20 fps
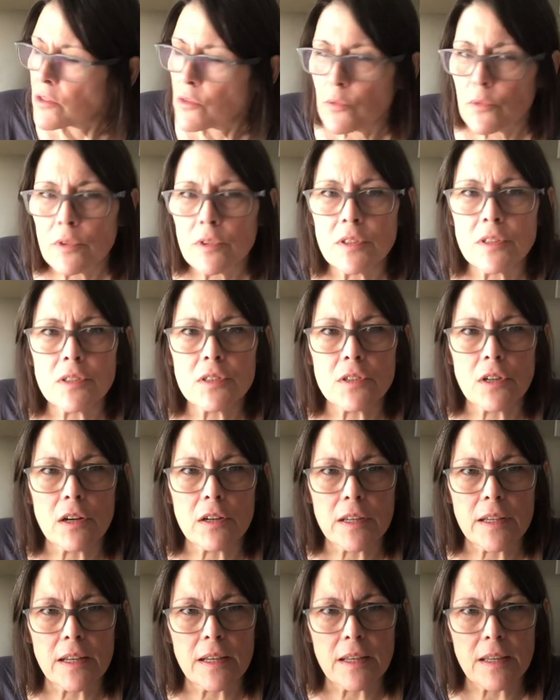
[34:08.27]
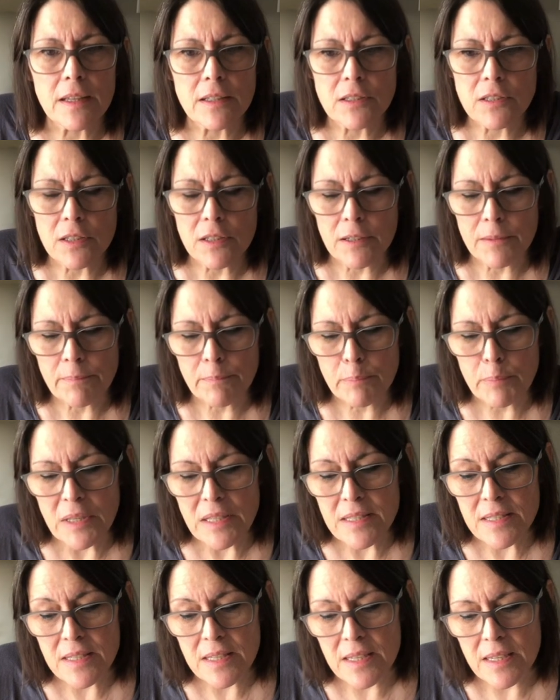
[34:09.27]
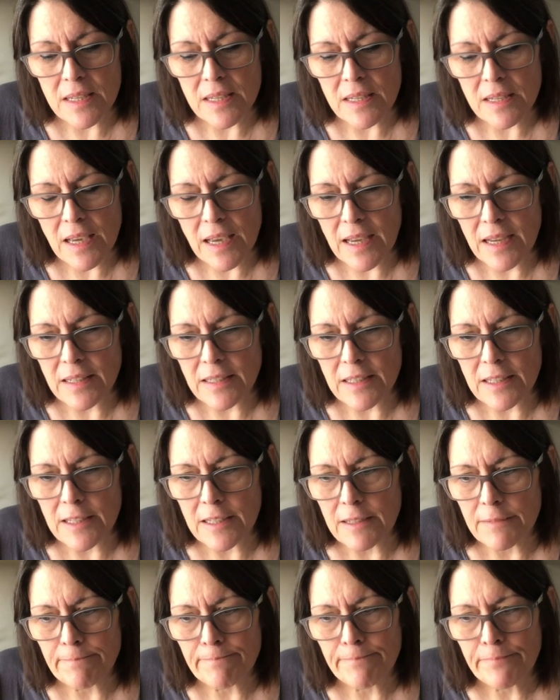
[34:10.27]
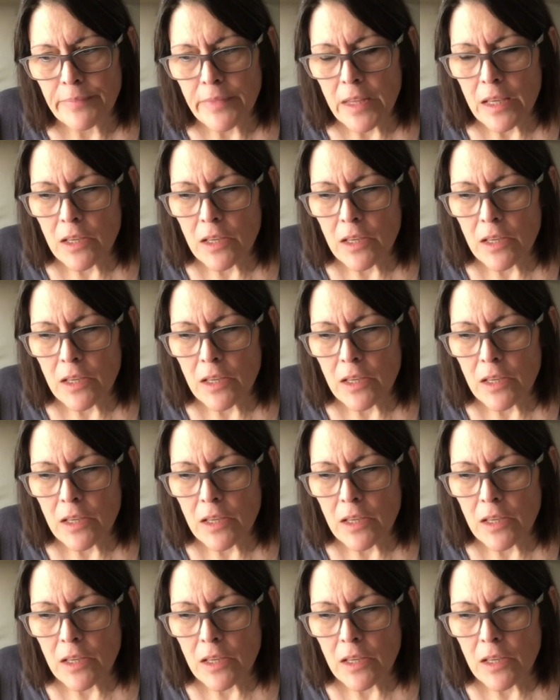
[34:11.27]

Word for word: I'm going to start getting into BC, AD.